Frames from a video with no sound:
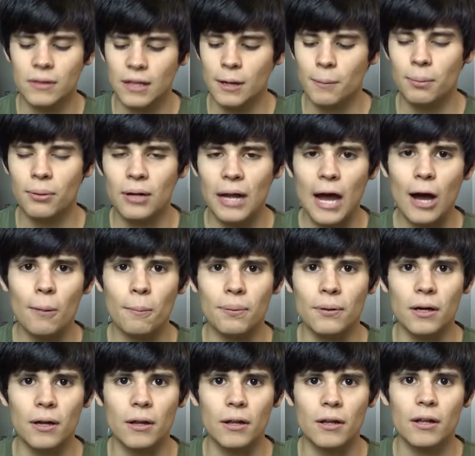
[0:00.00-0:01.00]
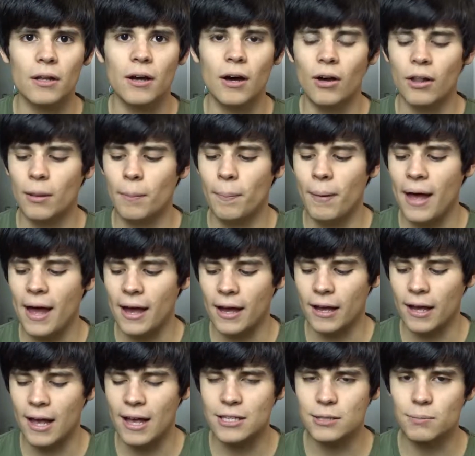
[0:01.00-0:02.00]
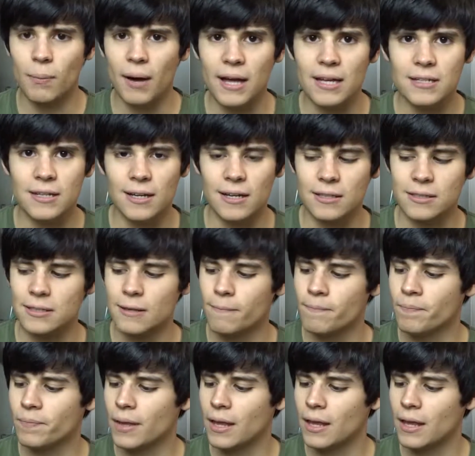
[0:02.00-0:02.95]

input output on the back as mine does.